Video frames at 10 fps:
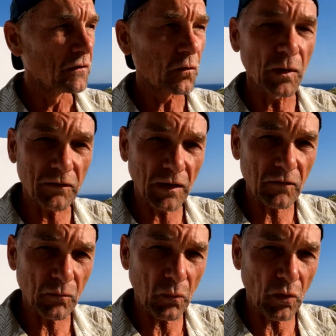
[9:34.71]
So what's that
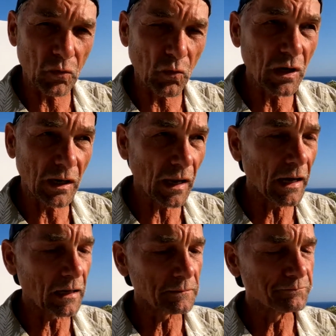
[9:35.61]
support really
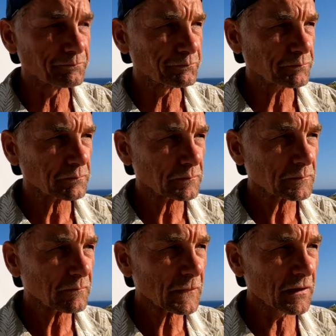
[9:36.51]
like?
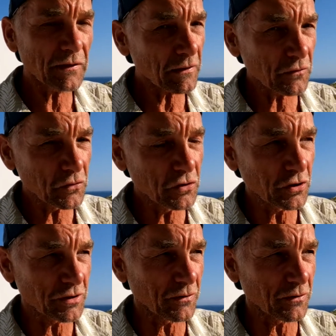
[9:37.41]
It's not so good.